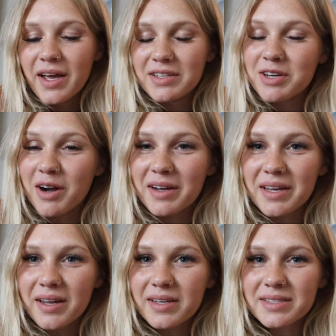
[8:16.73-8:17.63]
and
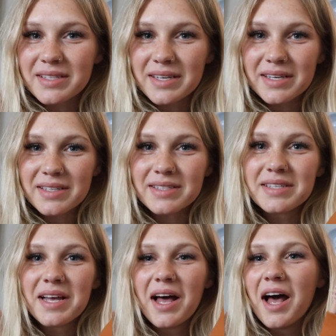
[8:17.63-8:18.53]
talking because it
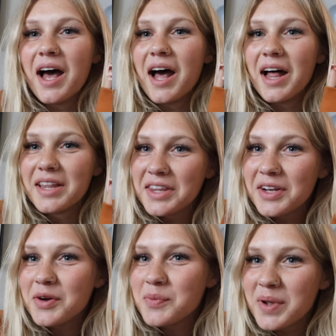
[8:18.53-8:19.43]
is a
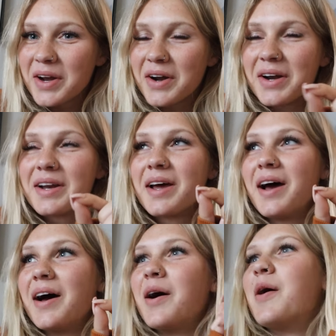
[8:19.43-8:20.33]
little weird.
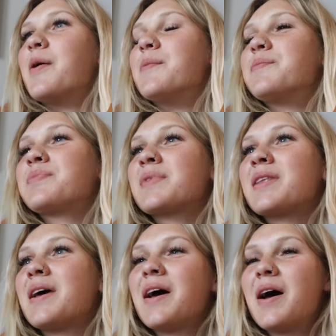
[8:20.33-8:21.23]
Um,
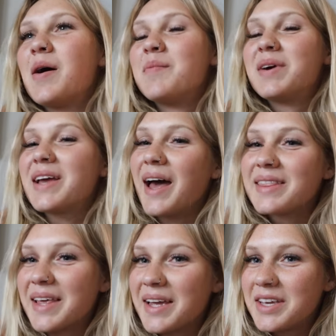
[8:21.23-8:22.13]
but yeah,
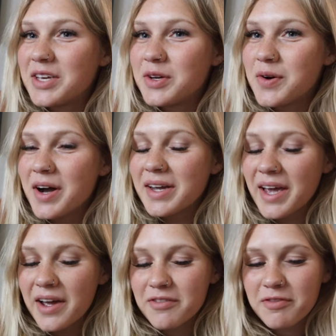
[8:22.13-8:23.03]
thank you
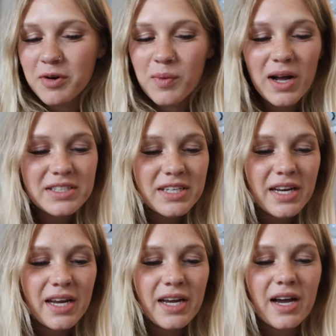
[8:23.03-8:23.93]
again for
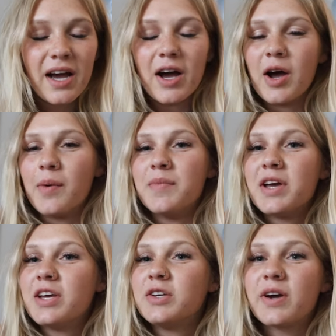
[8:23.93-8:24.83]
watching. Um,
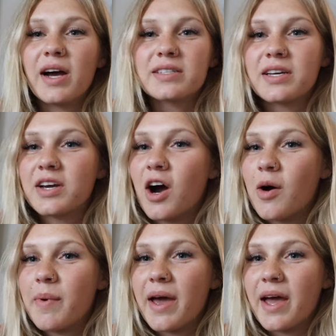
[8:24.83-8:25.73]
you guys can
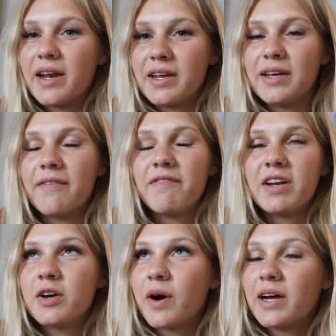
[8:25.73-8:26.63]
comment any
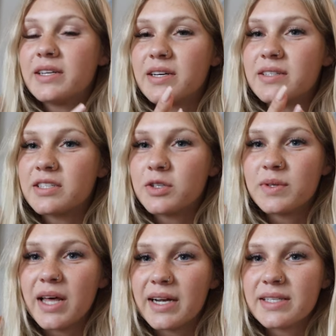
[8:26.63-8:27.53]
video ideas that you
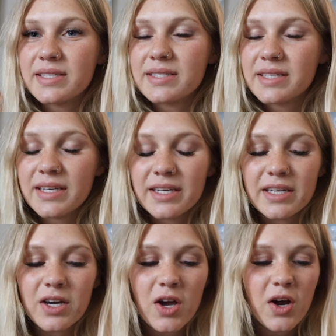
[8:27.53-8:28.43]
would like to
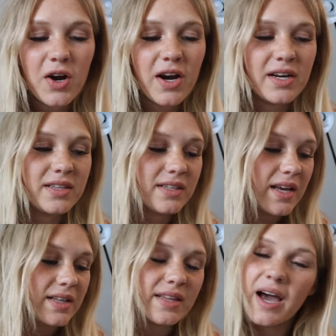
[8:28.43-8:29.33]
see or anything
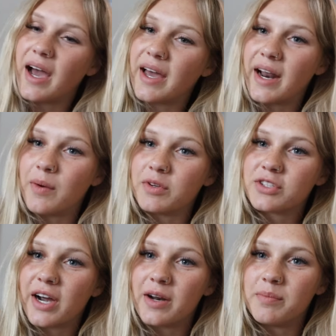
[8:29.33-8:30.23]
like that, and I will
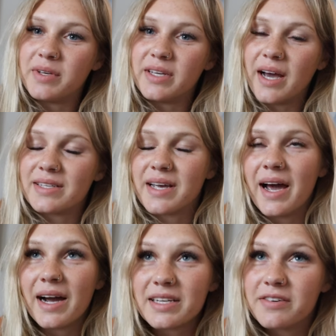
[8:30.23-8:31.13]
try to be as
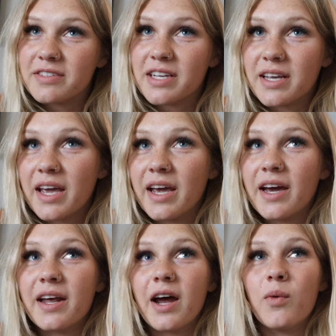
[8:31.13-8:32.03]
active as I
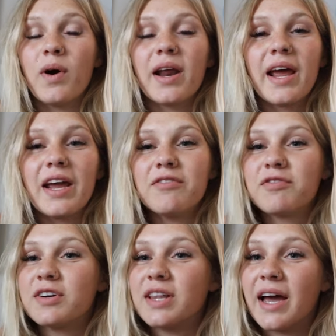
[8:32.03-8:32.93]
can. I want to aim
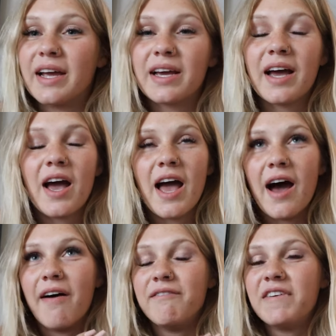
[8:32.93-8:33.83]
for like
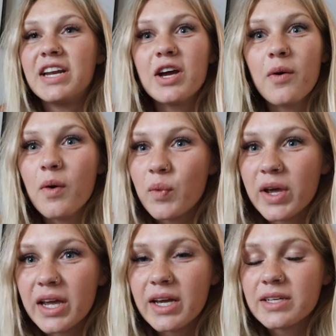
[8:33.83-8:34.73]
a video a
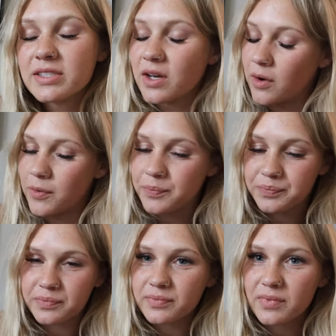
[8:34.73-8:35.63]
week, so
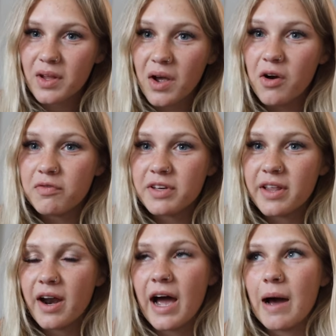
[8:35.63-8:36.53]
hopefully
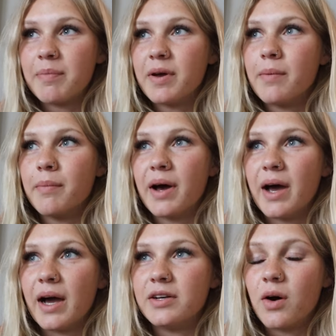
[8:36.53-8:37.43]
that'll happen,
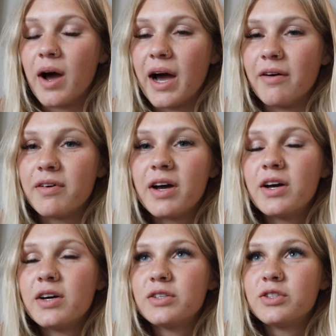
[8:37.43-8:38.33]
but I don't have
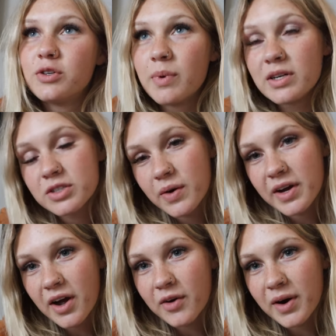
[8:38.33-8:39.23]
too much
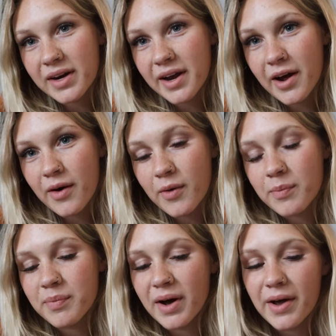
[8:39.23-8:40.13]
going on right
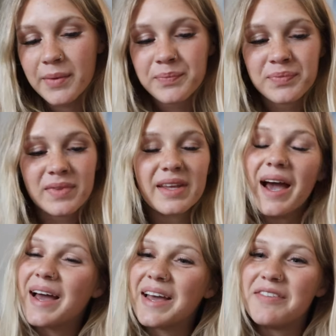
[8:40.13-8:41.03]
now. But
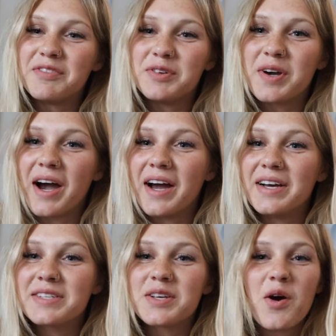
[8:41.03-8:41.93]
yeah, if you
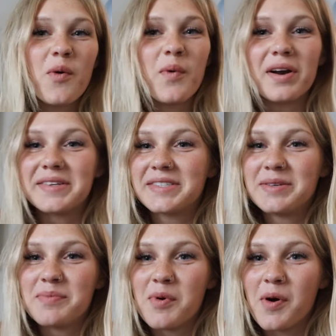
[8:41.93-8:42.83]
guys want to
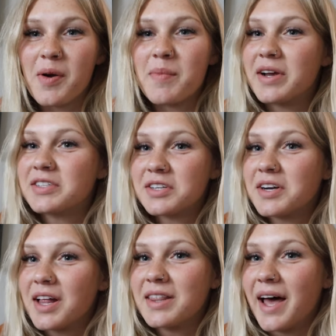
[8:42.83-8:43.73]
see more, make sure
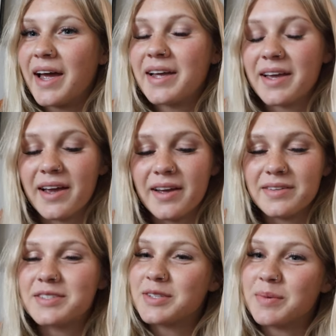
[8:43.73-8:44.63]
to like
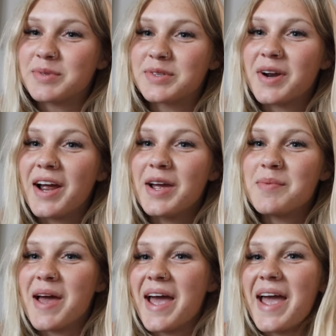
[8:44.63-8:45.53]
and
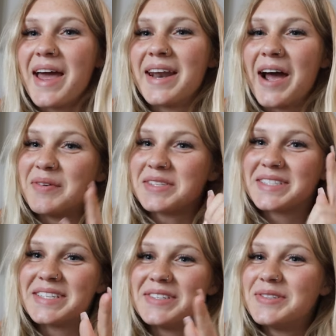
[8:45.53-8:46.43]
subscribe, and I will
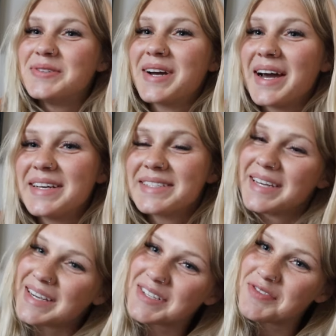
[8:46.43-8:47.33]
see you guys
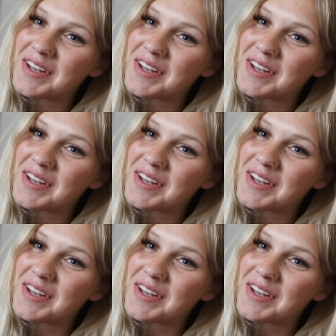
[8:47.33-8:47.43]
next